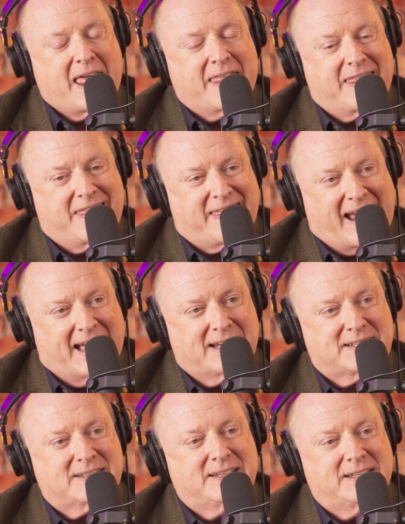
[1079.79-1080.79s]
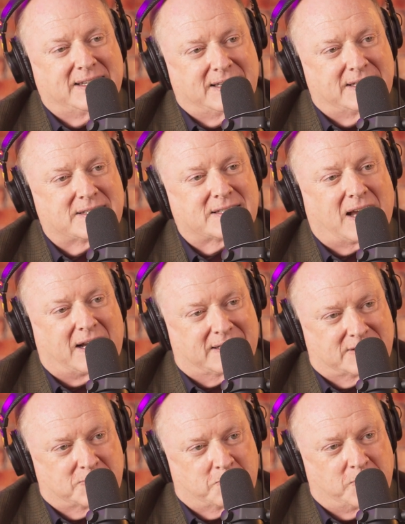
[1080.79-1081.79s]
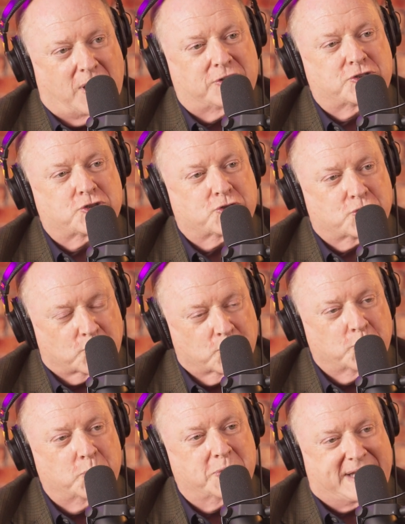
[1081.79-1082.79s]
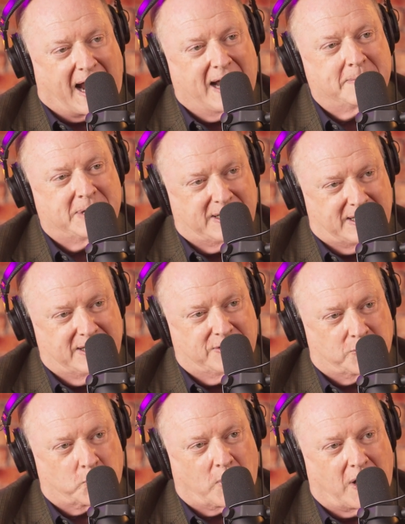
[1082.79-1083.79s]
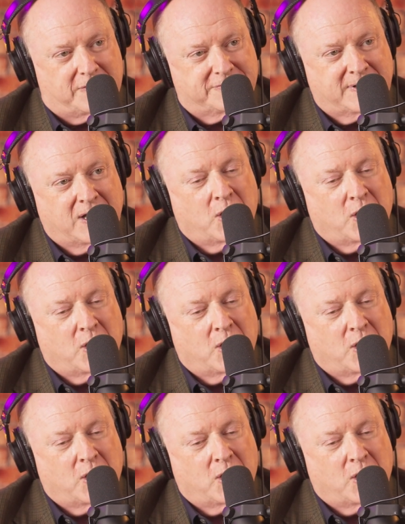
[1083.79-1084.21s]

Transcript: That is a true diamond in the rough.